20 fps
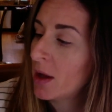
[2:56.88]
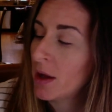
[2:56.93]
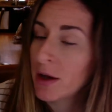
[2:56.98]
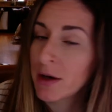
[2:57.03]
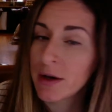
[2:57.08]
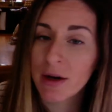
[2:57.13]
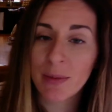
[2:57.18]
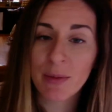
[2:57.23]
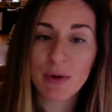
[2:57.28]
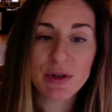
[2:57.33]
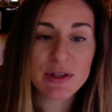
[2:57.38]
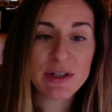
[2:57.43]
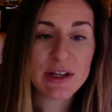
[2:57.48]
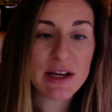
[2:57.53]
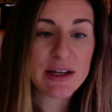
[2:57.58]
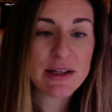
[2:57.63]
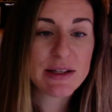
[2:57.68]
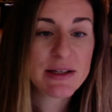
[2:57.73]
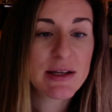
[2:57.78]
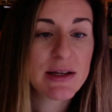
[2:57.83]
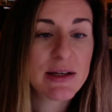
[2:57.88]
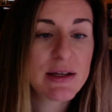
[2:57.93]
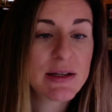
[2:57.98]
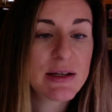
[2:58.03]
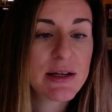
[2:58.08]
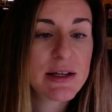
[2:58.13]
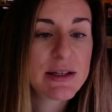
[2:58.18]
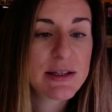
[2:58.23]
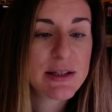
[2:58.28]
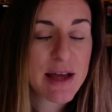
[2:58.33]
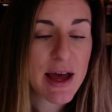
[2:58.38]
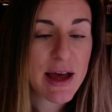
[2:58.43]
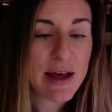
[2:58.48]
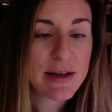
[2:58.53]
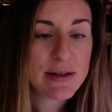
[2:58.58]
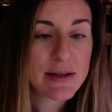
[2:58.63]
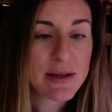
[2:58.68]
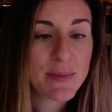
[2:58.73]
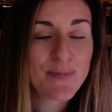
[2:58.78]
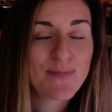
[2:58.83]
Number 6
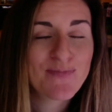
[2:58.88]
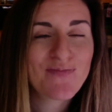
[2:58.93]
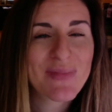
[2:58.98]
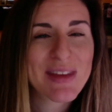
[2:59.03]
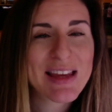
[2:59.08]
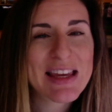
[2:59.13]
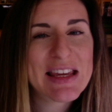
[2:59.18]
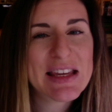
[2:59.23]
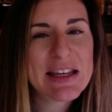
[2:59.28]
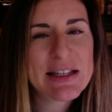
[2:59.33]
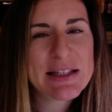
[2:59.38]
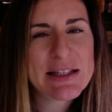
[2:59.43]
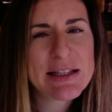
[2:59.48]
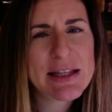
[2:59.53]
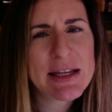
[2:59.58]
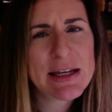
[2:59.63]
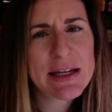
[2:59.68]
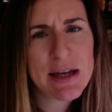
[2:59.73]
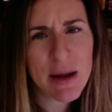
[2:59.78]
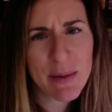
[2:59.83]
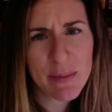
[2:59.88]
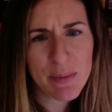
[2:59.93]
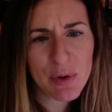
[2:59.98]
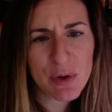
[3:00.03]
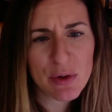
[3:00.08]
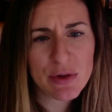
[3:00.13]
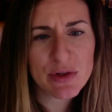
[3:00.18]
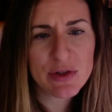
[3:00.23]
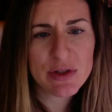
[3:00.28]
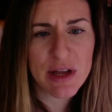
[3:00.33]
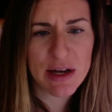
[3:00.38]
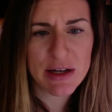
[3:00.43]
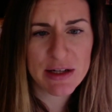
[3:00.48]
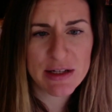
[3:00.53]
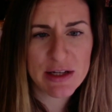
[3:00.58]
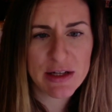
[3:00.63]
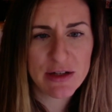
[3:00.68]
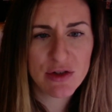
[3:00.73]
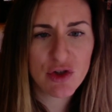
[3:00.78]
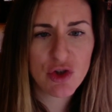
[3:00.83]
says, is the number
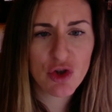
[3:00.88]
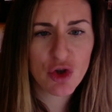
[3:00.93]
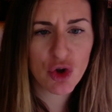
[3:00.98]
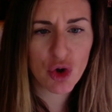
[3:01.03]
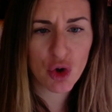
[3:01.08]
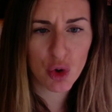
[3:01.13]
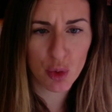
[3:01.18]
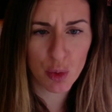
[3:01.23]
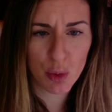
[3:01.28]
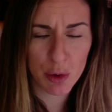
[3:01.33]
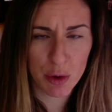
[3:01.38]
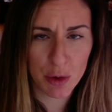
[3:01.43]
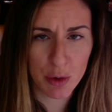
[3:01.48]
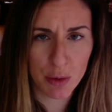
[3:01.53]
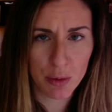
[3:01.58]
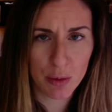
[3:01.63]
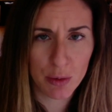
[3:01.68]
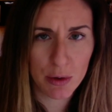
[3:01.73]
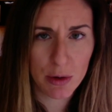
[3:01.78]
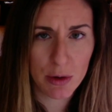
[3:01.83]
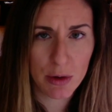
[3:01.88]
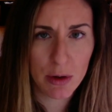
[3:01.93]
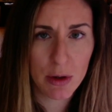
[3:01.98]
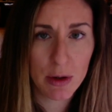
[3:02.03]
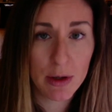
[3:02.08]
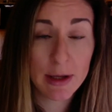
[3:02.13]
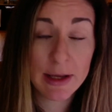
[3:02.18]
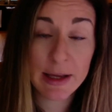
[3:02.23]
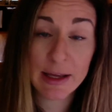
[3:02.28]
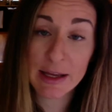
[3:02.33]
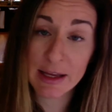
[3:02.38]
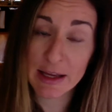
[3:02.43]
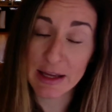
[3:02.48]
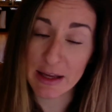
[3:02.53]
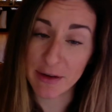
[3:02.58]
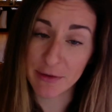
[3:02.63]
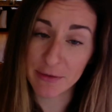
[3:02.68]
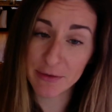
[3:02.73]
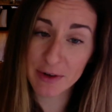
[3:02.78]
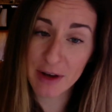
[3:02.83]
sentence true?
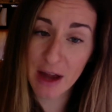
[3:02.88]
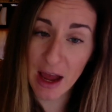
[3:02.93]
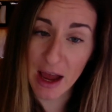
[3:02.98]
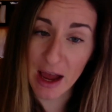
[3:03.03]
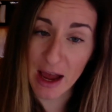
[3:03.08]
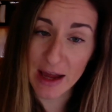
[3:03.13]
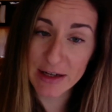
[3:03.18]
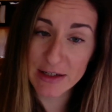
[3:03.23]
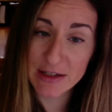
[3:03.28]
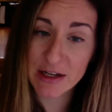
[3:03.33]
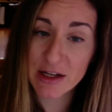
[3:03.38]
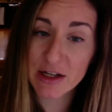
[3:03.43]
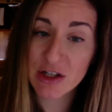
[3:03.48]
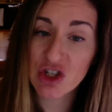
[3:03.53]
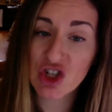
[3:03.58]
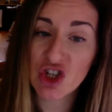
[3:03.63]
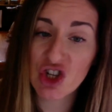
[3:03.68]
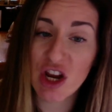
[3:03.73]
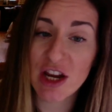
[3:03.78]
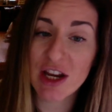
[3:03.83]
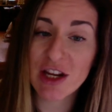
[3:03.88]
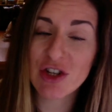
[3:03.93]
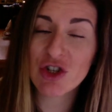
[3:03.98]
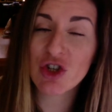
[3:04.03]
If not, change